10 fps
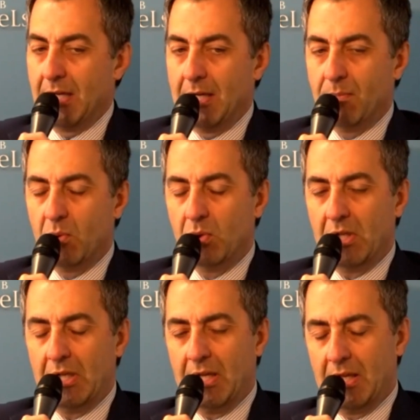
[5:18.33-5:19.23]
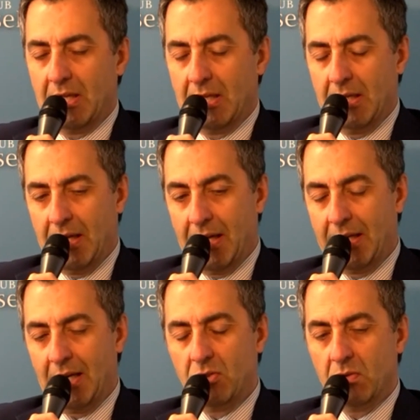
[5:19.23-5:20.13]
brutal
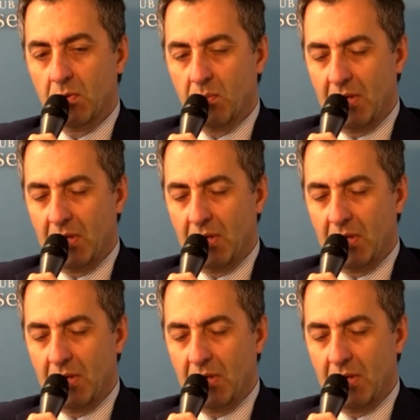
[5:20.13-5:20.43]
aggression from